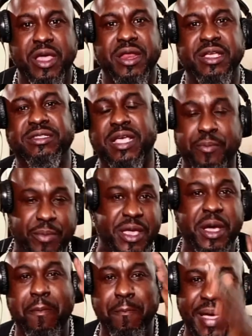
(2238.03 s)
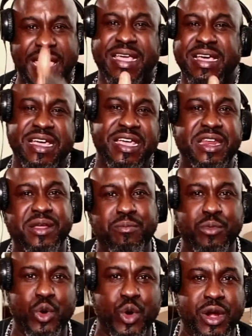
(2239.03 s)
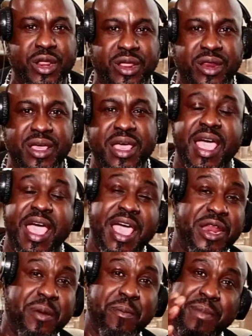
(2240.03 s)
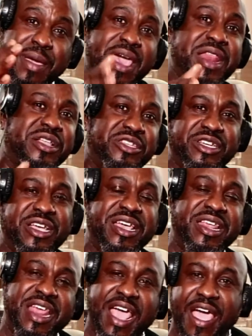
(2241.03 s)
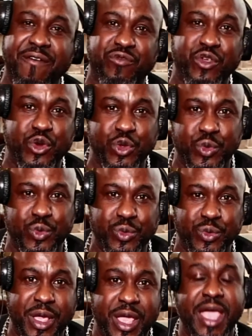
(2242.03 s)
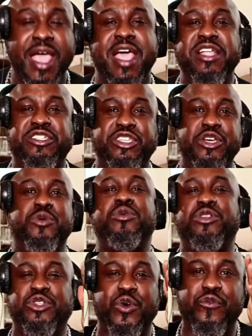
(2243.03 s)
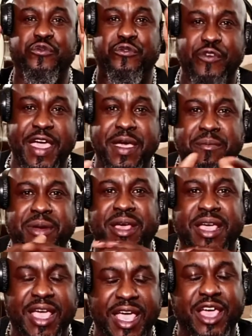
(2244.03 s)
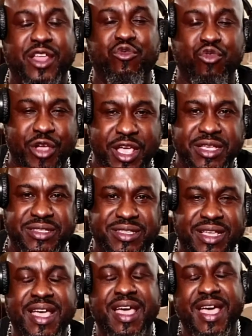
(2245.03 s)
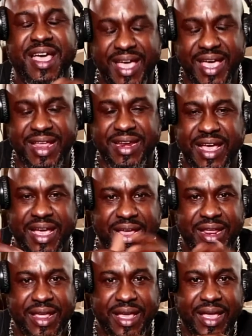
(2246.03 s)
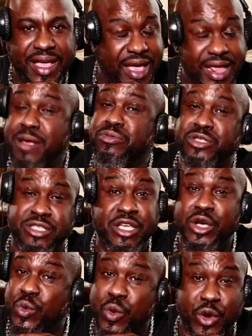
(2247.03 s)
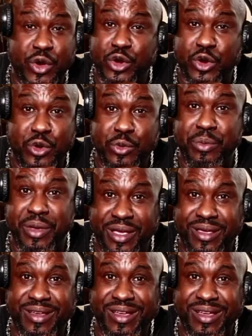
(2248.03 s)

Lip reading: They say be a maker in the morning and a manager in the afternoon and chill with your family and rest at night. And I'm still working on me.